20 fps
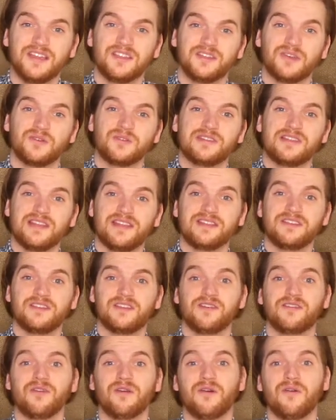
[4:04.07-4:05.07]
don't tend
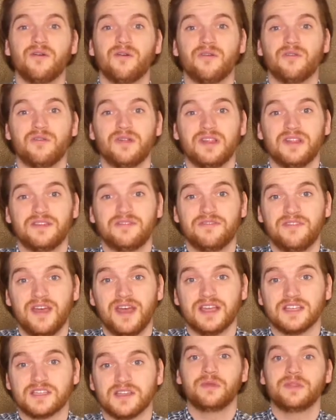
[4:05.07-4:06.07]
to grow really
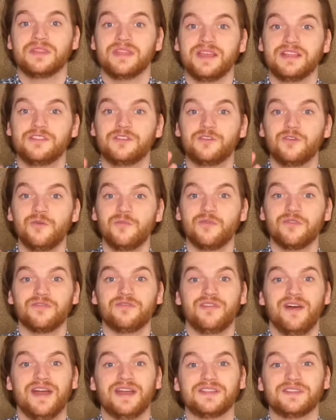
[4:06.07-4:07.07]
fast, but they do
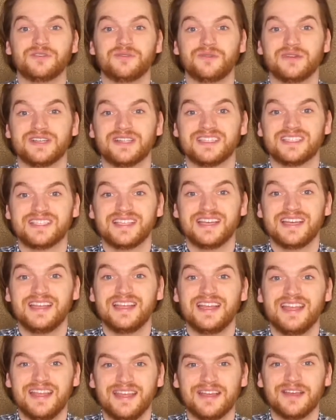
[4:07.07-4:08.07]
provide you with a
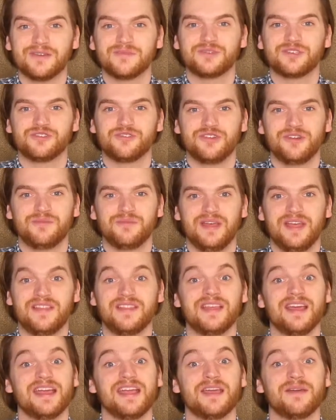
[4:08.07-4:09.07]
steady income stream,
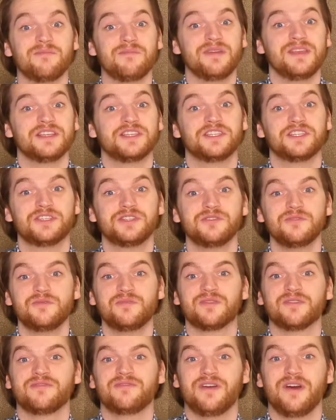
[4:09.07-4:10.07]
and that can be
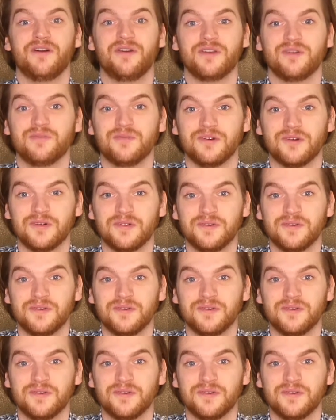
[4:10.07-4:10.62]
super valuable.